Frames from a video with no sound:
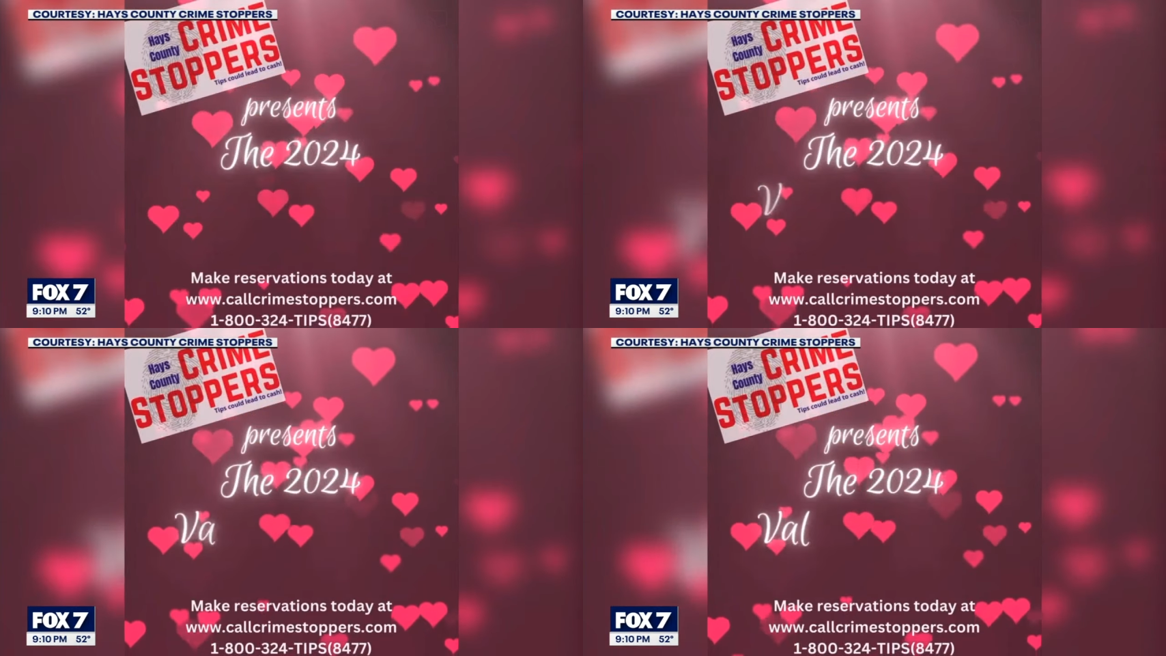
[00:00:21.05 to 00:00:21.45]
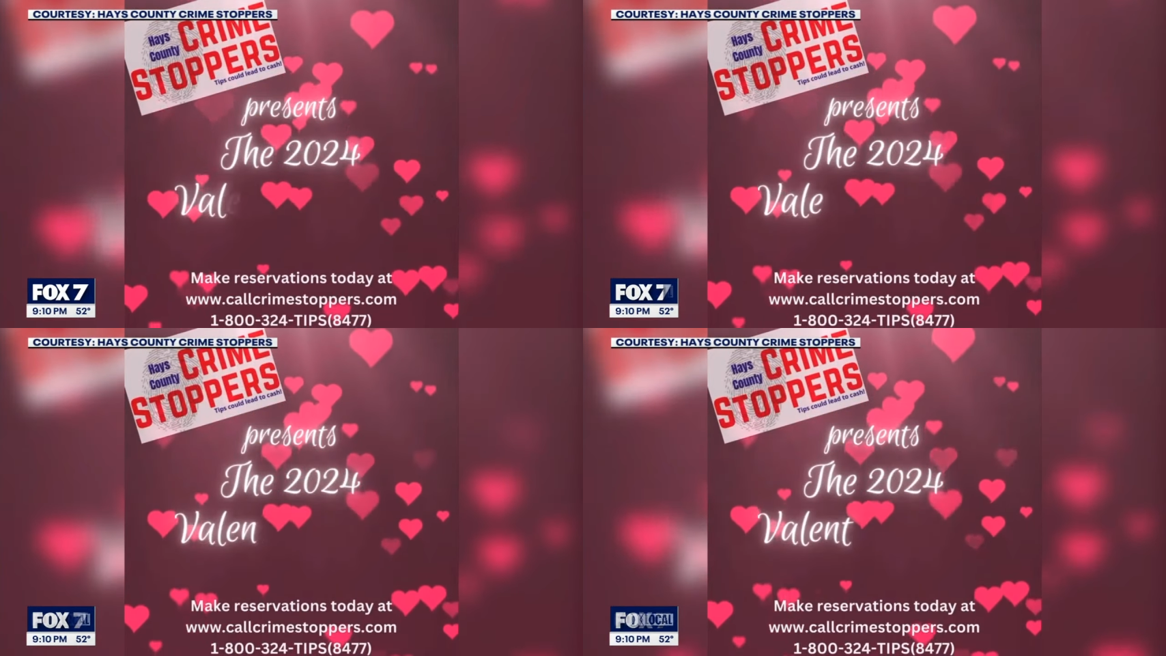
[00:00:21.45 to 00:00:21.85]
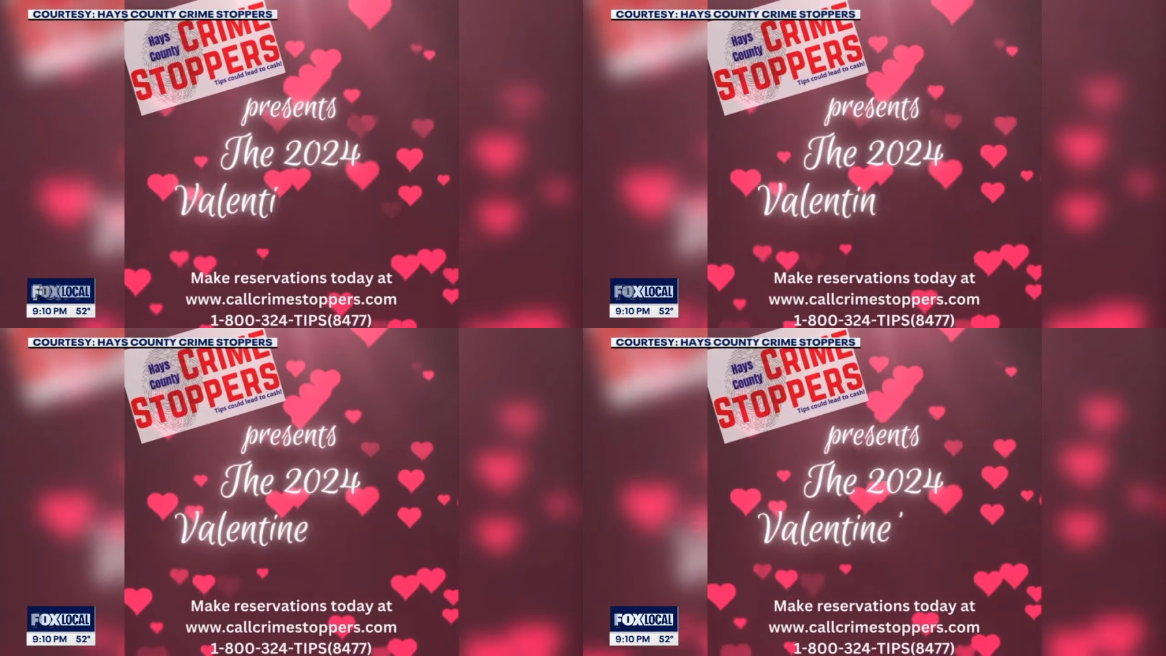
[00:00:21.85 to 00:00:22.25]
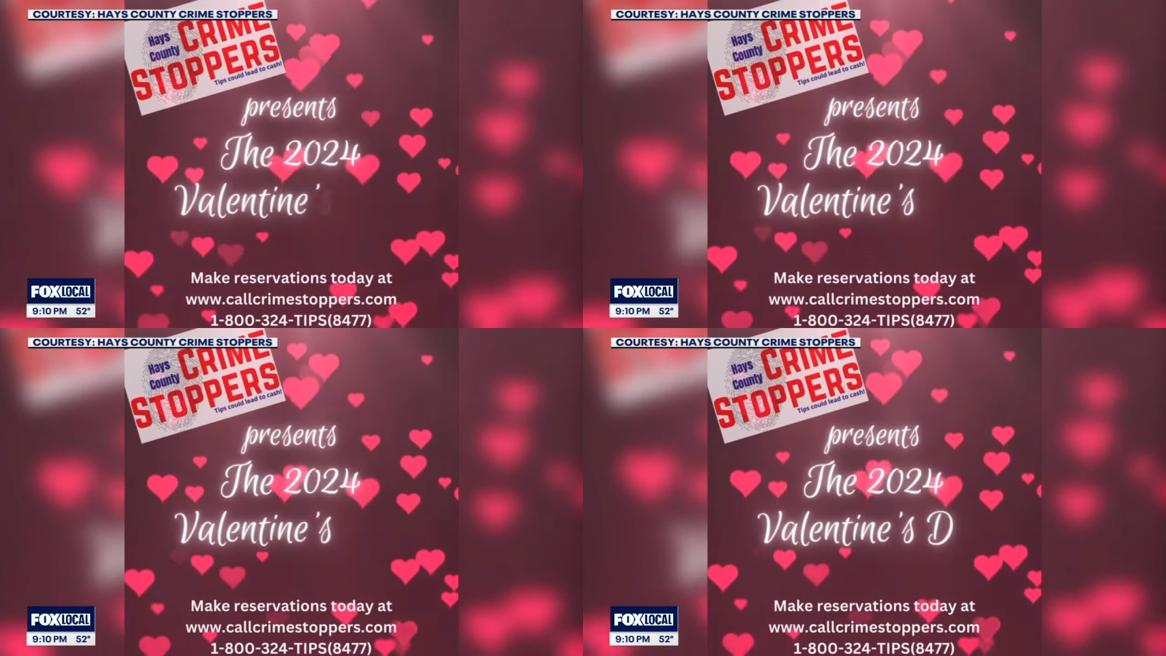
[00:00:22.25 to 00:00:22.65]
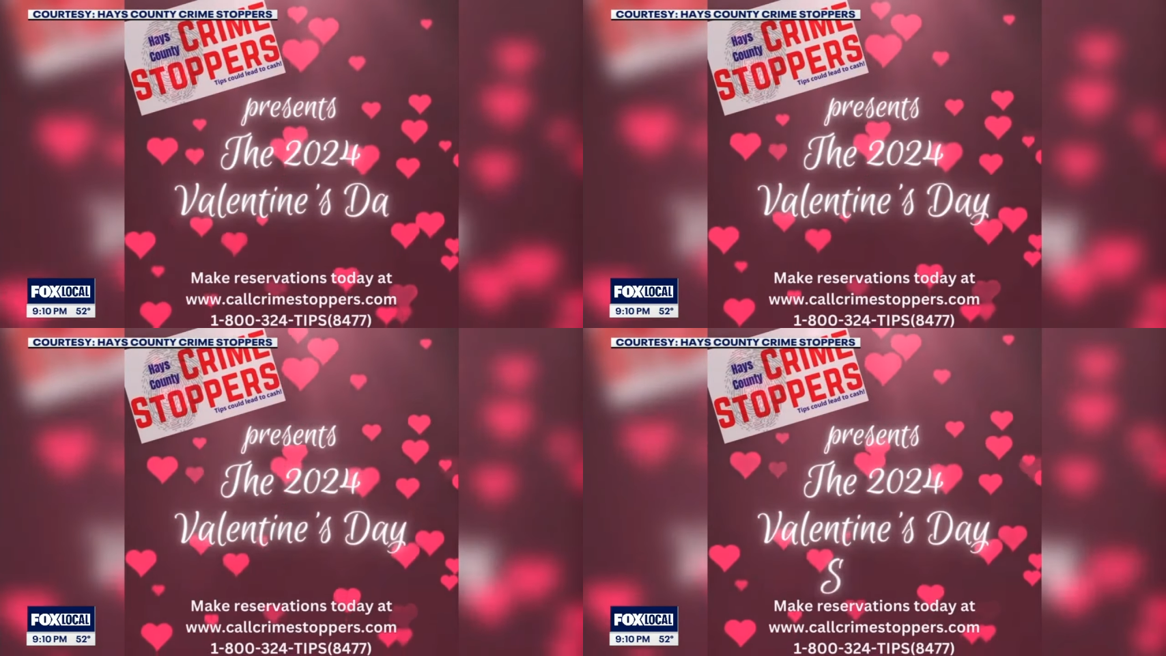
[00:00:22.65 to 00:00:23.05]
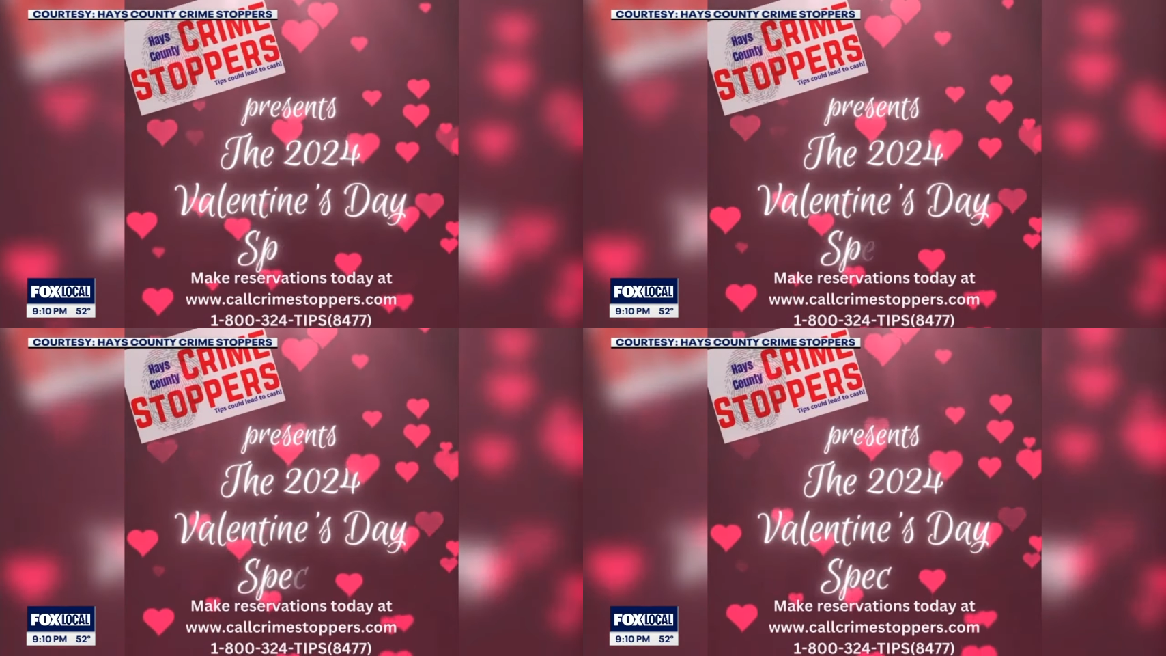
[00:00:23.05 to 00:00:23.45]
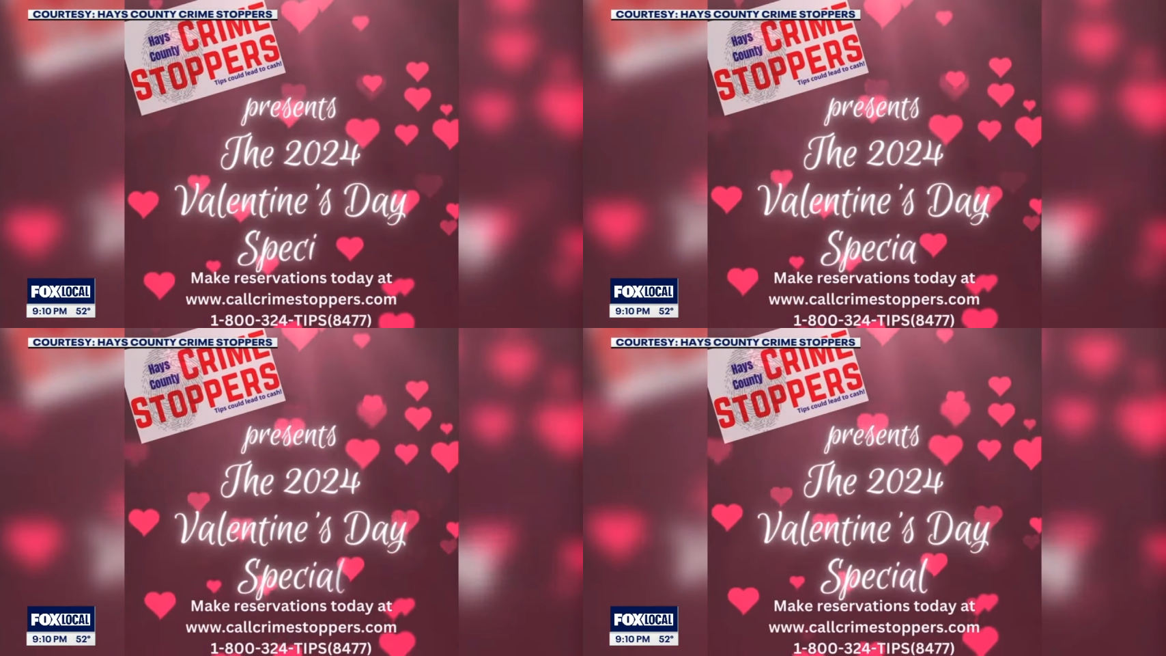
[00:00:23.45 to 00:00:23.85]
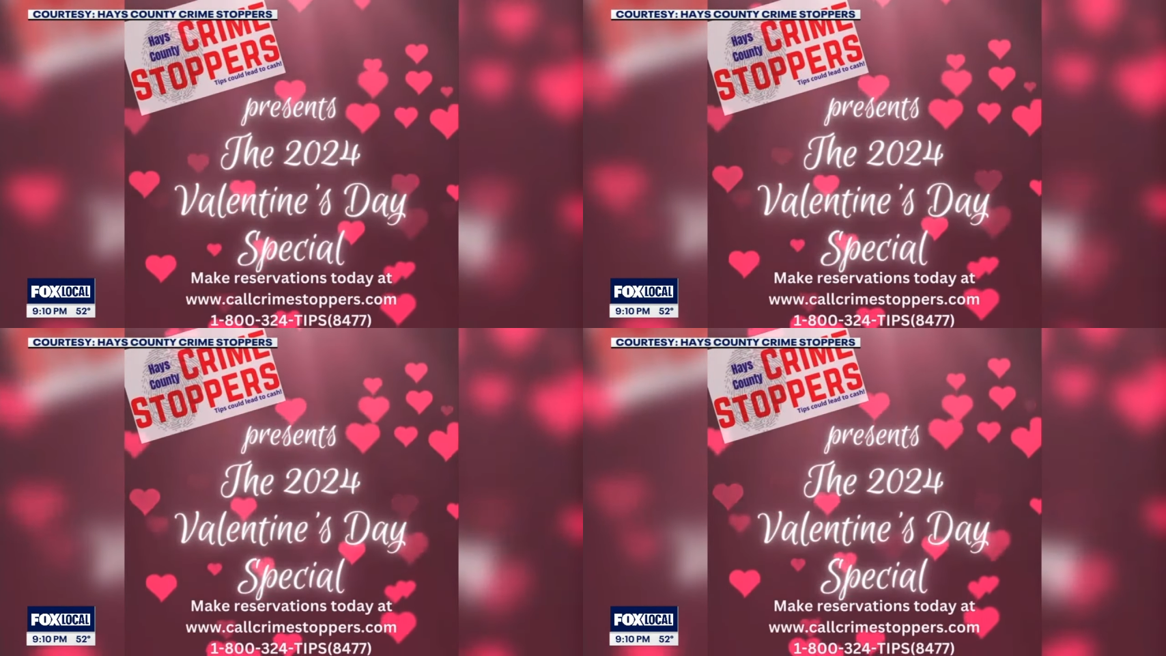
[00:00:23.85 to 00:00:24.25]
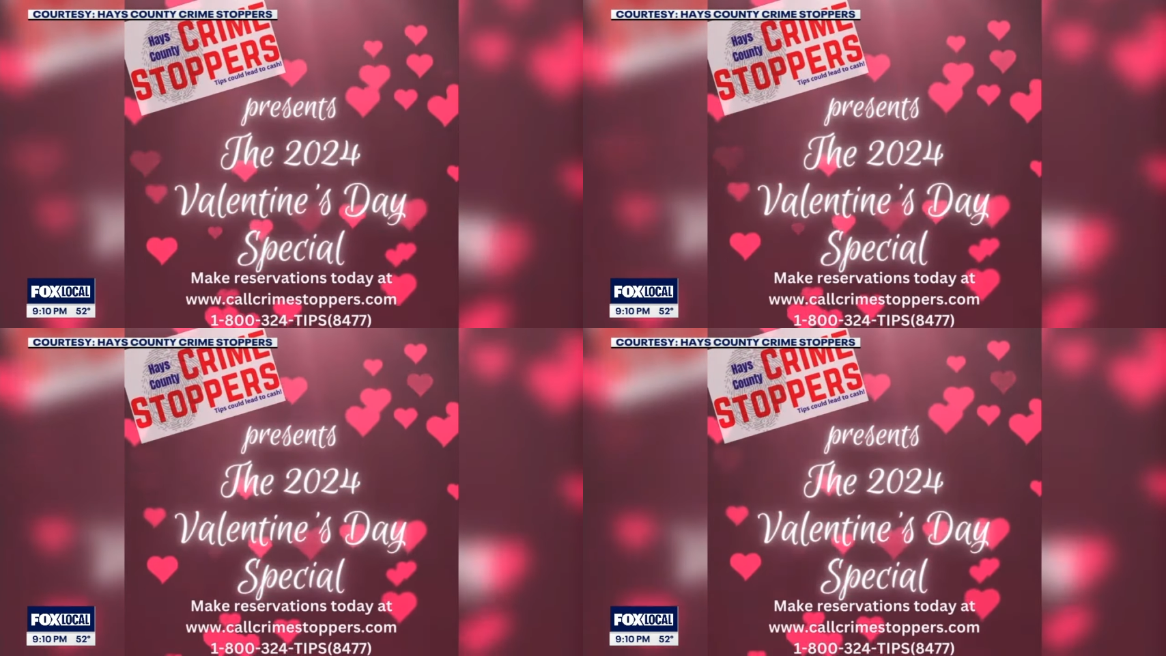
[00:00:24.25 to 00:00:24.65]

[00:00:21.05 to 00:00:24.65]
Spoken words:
No face is visible, so there are no lips to read.